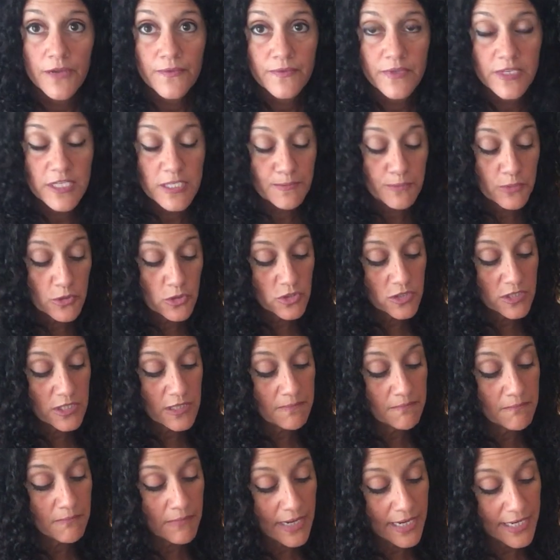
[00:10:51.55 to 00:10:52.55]
This
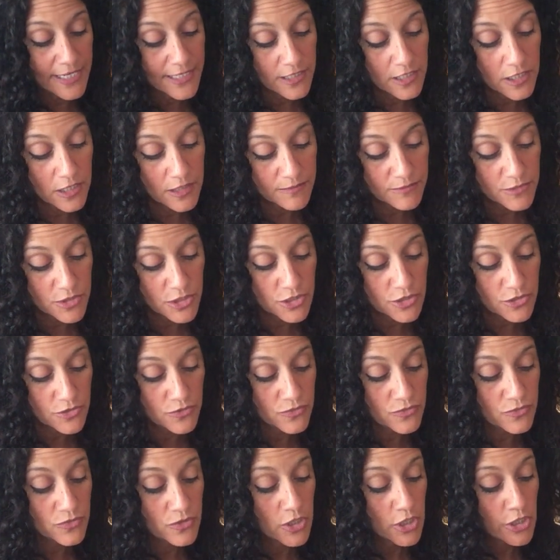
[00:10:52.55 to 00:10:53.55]
person might come to
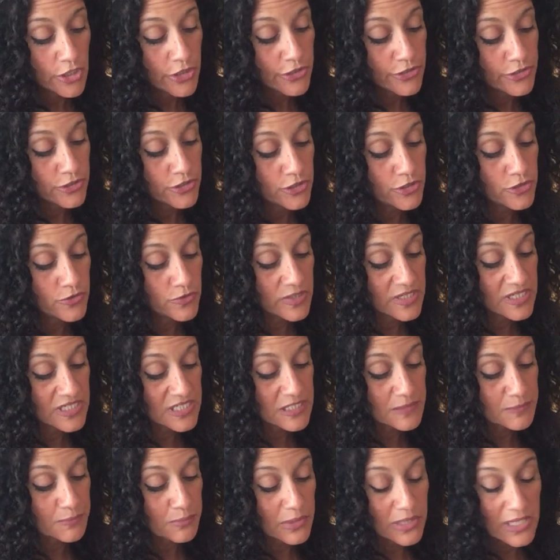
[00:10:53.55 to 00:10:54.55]
you to
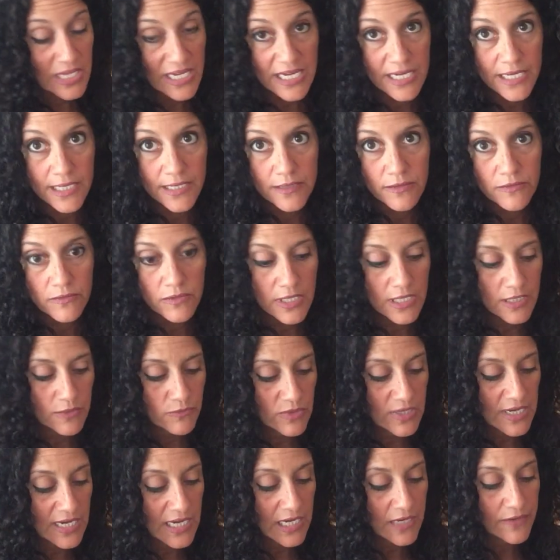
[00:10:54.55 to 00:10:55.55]
explain, okay,
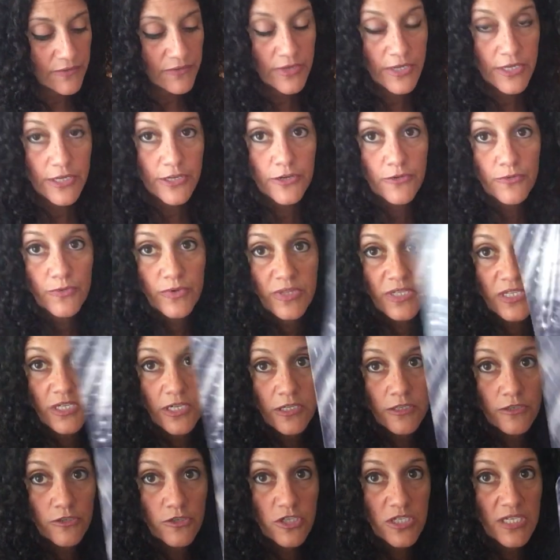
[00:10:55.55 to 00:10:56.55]
we have here with the
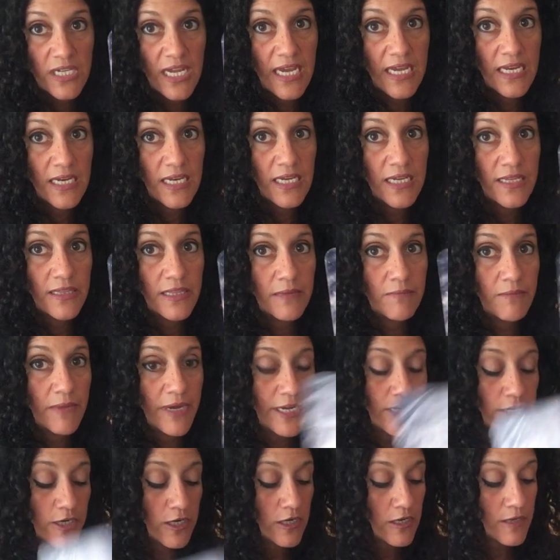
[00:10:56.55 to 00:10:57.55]
understanding, they
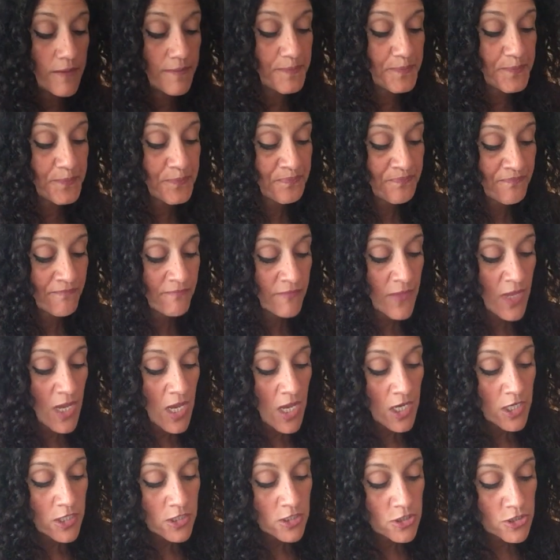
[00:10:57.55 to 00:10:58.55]
might come
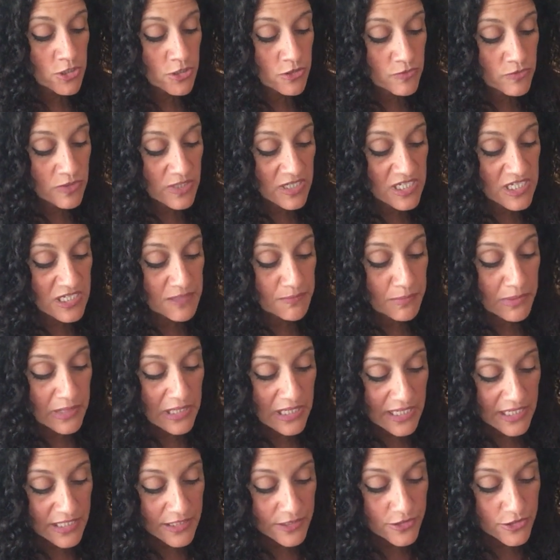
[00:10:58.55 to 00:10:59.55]
to
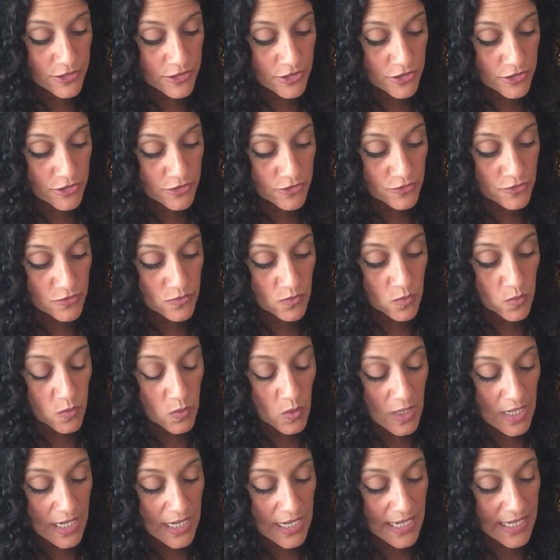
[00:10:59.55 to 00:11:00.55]
explain to you
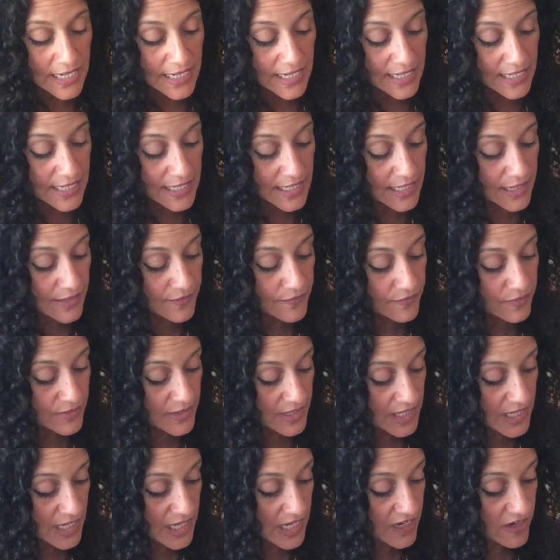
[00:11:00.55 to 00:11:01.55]
why
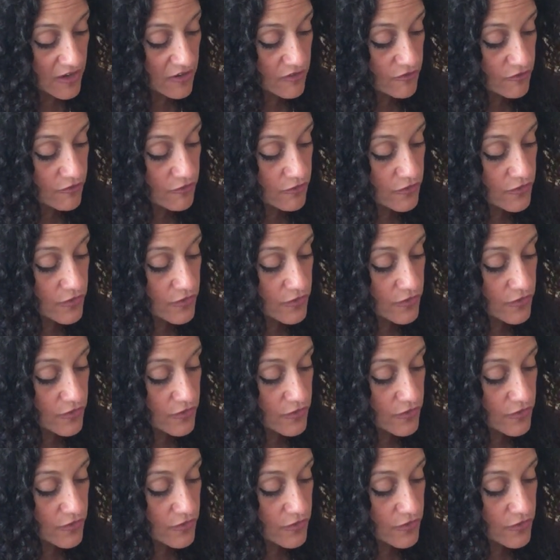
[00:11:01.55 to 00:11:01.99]
they have